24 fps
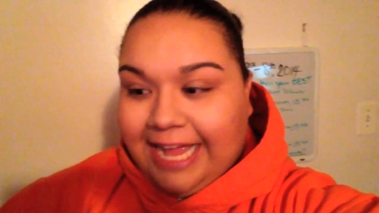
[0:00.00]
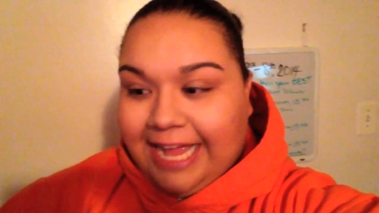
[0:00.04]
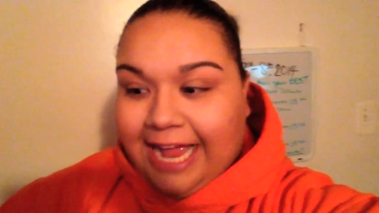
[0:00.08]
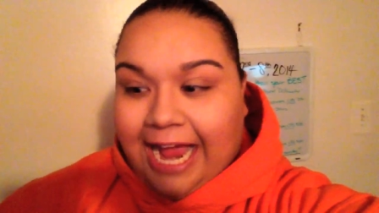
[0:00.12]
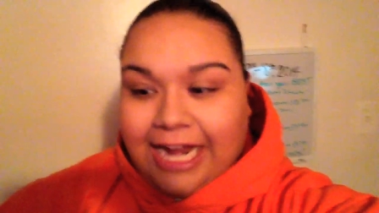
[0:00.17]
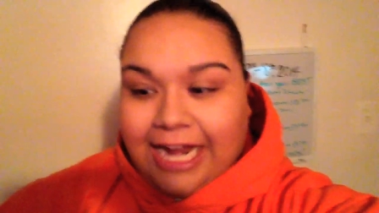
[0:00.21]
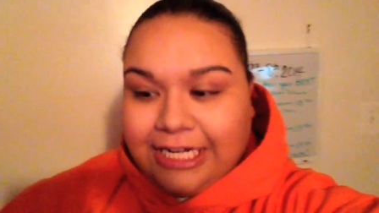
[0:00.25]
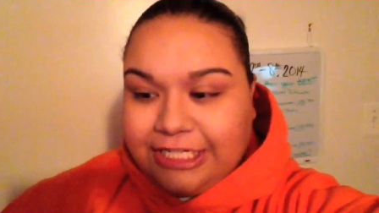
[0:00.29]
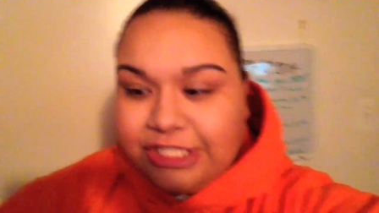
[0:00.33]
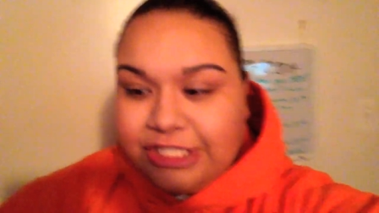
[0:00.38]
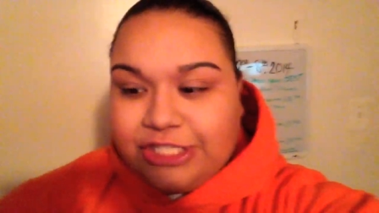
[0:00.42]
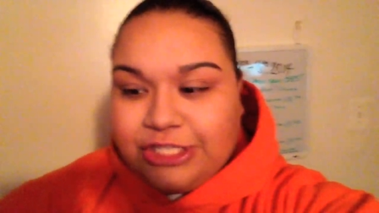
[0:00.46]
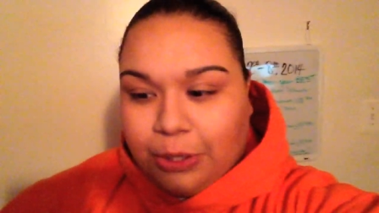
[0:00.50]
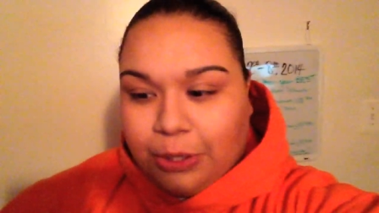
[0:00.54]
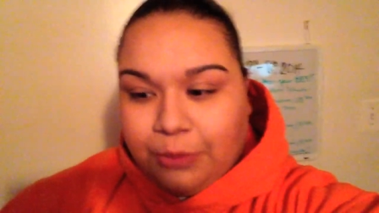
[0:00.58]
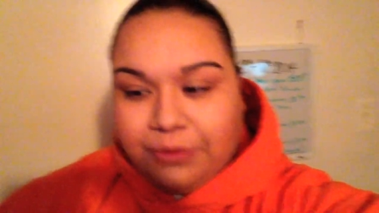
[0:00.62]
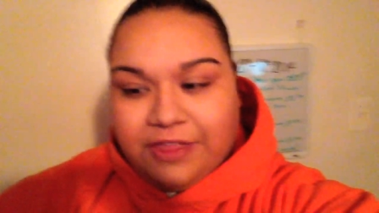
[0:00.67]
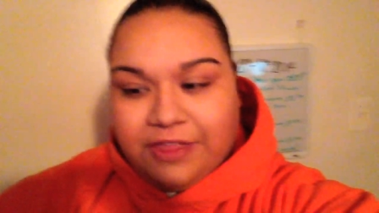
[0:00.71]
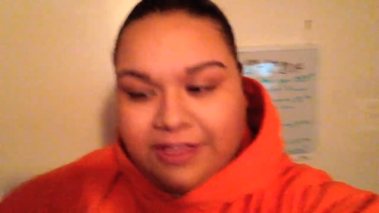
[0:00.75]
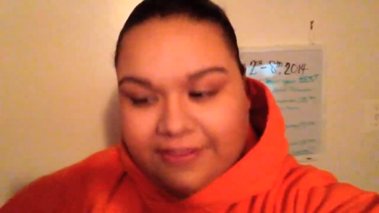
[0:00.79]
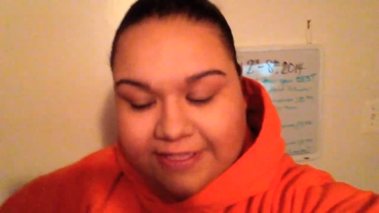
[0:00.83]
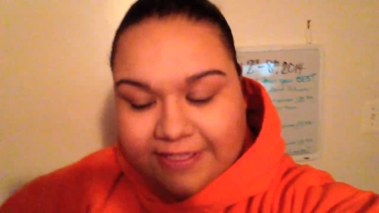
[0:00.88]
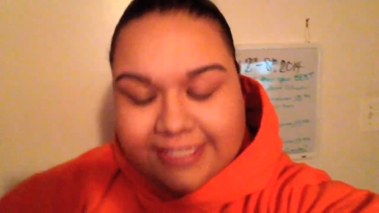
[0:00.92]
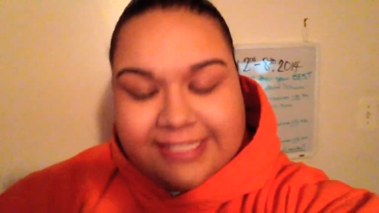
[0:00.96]
I just don't
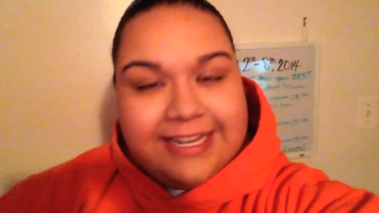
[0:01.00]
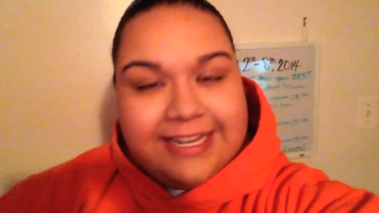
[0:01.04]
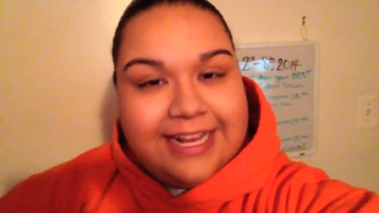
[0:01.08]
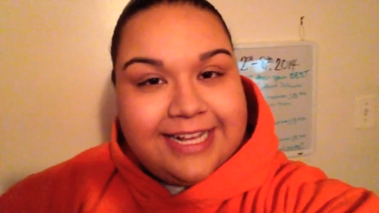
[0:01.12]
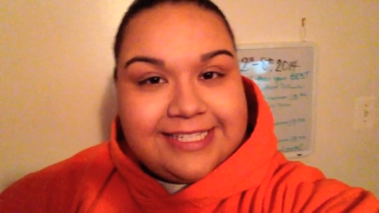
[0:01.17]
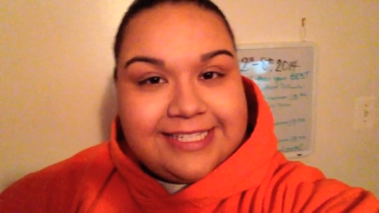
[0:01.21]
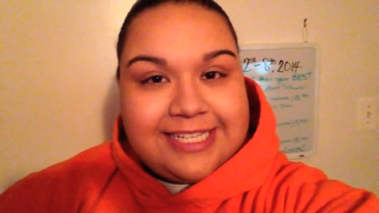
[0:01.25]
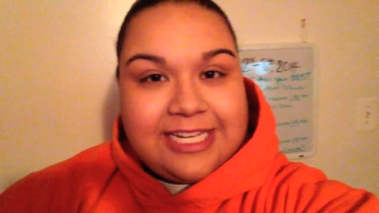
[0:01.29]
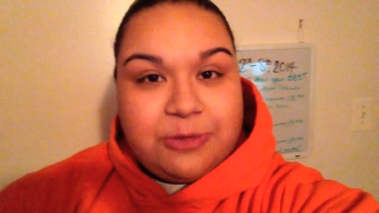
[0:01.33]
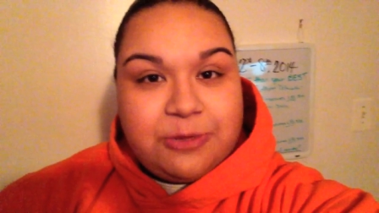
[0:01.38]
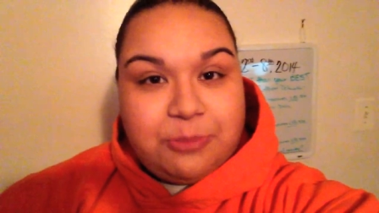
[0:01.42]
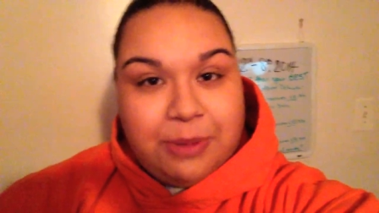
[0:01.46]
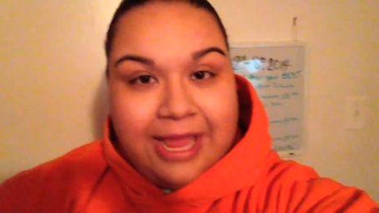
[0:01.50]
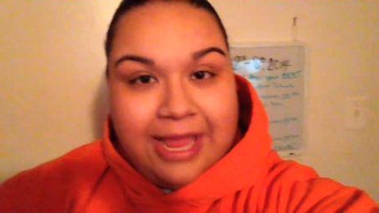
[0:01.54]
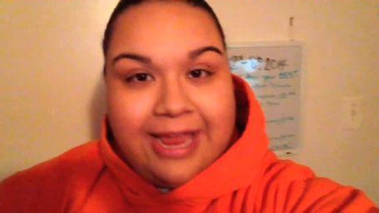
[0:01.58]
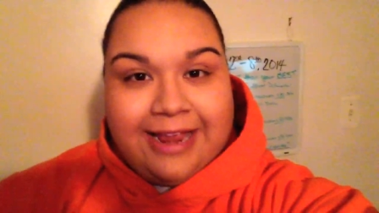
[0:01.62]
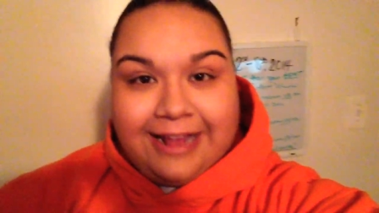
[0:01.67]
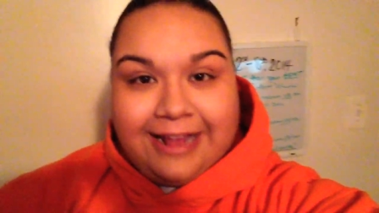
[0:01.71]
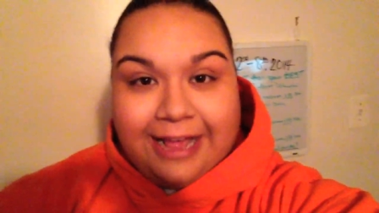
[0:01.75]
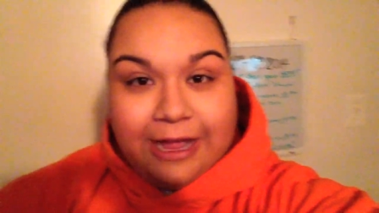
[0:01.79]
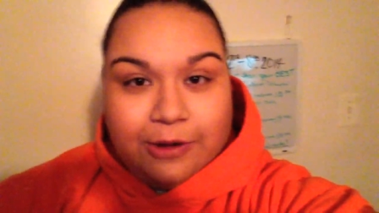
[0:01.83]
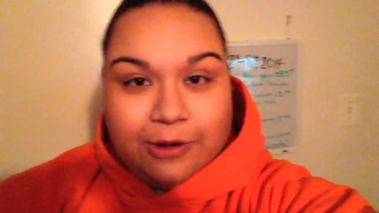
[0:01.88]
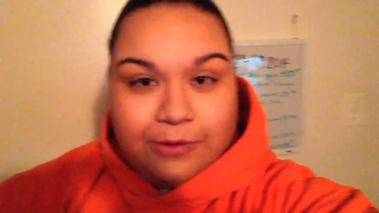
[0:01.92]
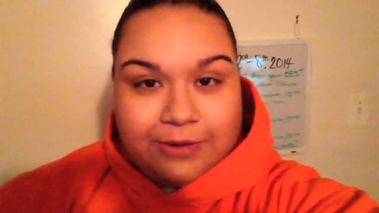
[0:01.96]
think this day is going to pan
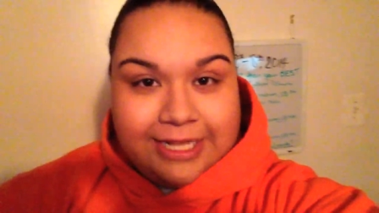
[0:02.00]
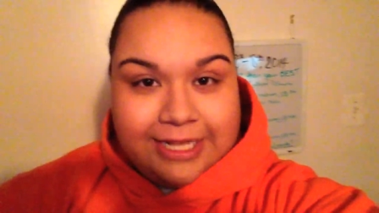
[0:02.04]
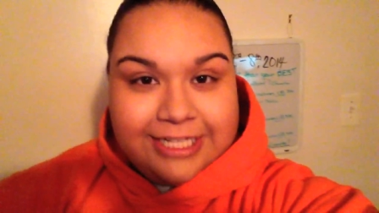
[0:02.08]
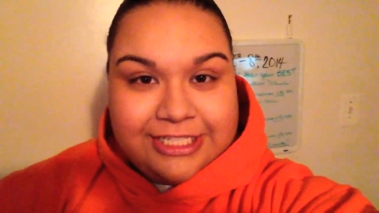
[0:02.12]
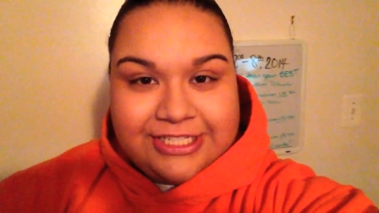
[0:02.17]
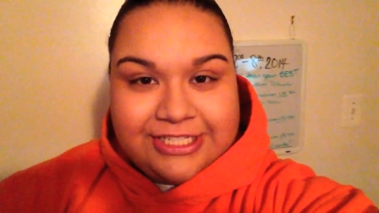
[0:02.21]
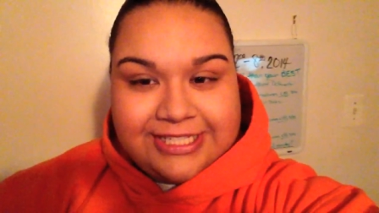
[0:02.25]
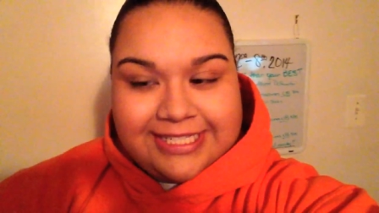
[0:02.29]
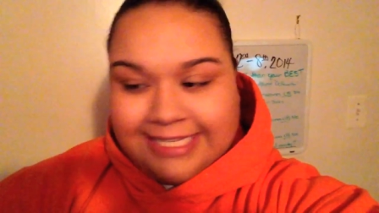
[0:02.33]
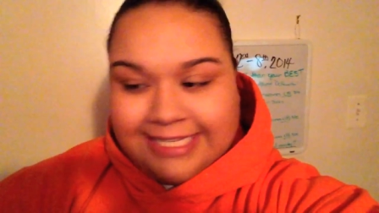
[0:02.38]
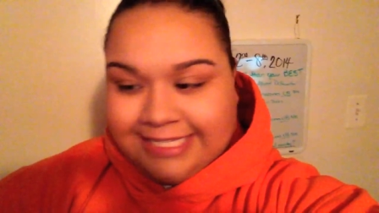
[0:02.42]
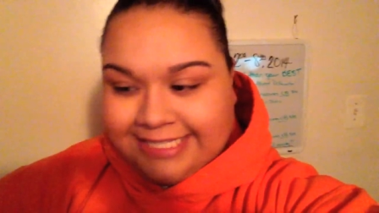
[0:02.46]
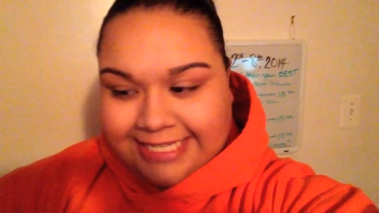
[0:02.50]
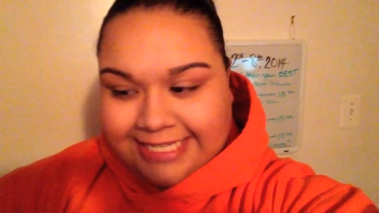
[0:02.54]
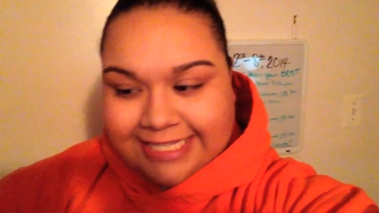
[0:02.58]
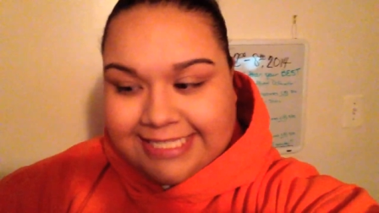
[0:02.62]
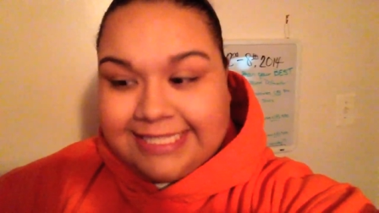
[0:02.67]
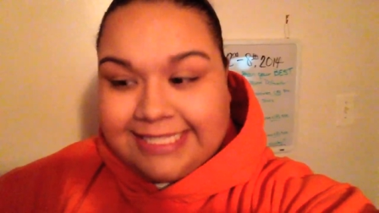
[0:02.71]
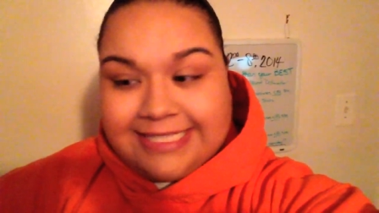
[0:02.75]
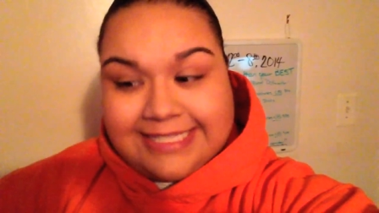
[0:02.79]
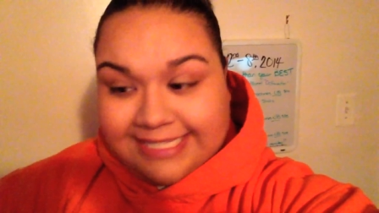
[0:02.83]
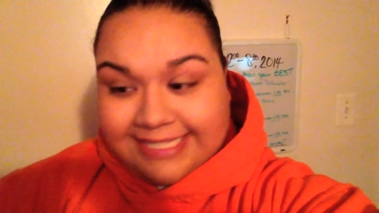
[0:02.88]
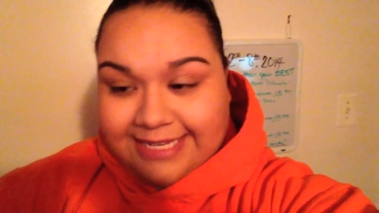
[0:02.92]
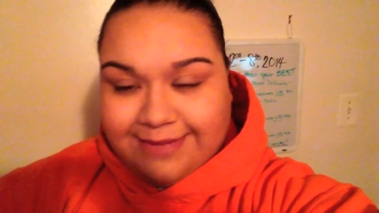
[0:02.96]
out. It
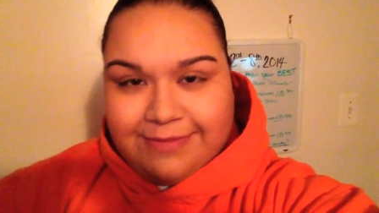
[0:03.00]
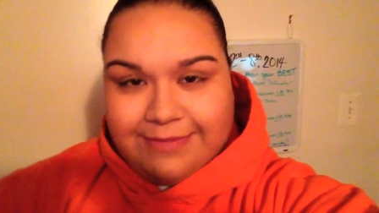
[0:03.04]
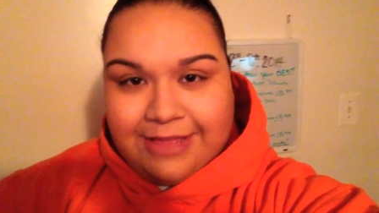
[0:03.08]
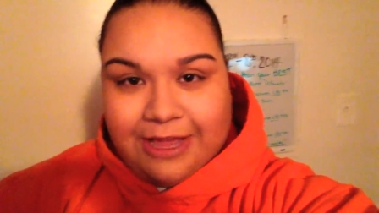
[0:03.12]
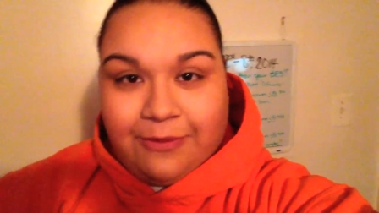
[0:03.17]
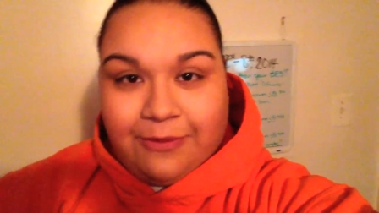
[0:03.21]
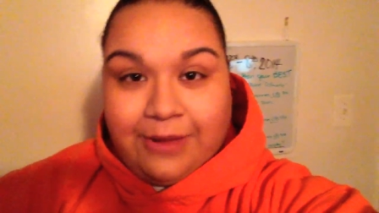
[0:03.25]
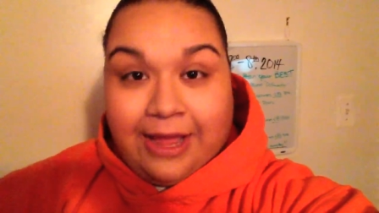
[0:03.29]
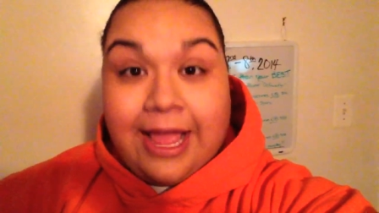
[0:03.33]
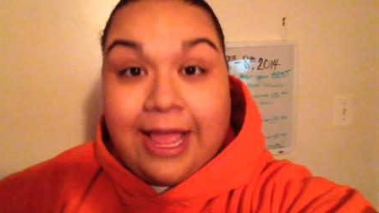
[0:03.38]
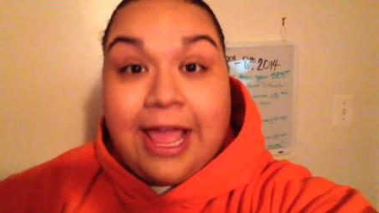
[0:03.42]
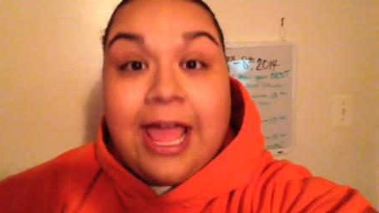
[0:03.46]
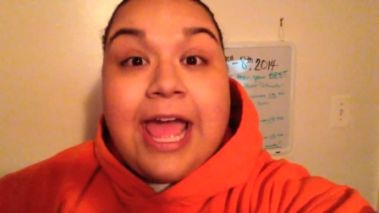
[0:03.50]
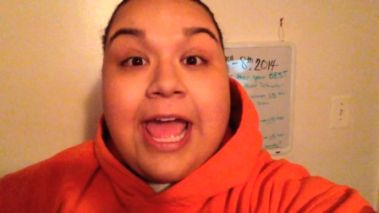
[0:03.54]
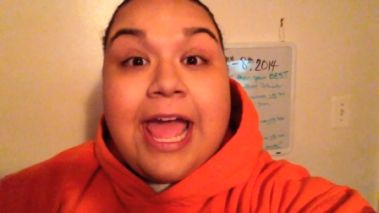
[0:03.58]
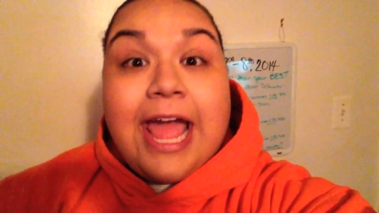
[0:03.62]
doesn't seem that way.